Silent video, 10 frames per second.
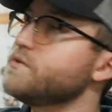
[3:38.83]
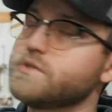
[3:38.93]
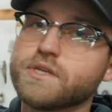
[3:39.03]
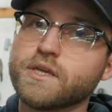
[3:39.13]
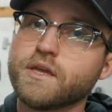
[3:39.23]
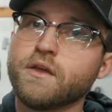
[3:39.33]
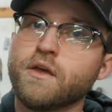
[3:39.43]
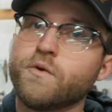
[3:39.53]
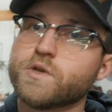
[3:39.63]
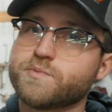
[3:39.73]
you see it,
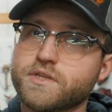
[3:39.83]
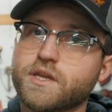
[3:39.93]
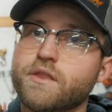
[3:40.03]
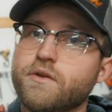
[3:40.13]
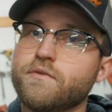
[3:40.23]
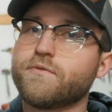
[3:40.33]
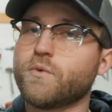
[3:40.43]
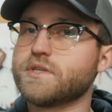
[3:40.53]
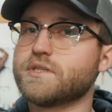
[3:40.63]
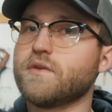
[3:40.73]
was put together in
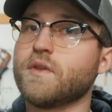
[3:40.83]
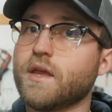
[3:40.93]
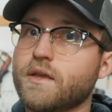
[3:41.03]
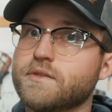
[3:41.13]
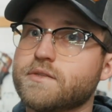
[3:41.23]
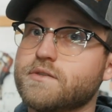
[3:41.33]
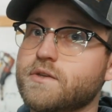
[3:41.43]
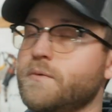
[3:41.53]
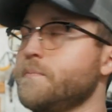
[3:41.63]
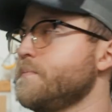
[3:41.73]
47 days.
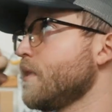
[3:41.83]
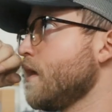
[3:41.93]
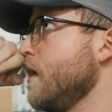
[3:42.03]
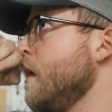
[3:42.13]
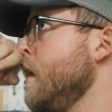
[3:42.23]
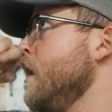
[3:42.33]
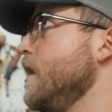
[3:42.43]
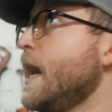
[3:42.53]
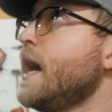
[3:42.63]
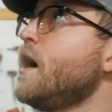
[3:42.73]
So
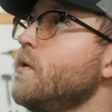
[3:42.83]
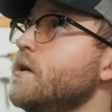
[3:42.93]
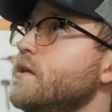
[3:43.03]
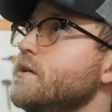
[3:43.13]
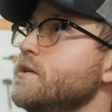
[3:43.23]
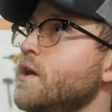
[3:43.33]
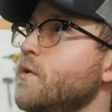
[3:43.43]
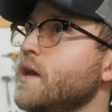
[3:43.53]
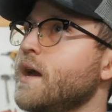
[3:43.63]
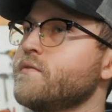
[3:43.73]
now, you know,
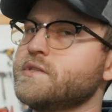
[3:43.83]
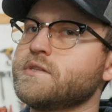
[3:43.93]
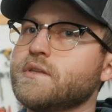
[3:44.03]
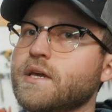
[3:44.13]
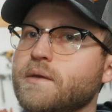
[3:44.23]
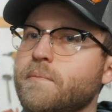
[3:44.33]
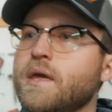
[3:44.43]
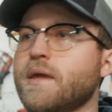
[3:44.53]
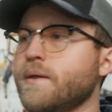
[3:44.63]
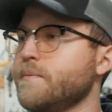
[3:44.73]
we have until like
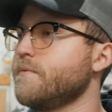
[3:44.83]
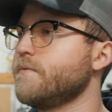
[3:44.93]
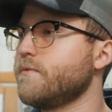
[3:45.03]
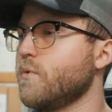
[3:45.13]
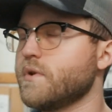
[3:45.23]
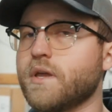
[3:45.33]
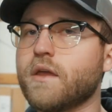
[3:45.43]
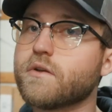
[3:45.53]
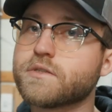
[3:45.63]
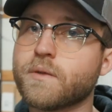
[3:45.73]
May
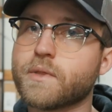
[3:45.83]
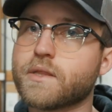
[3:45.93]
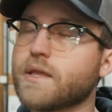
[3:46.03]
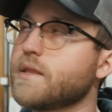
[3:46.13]
14th or something like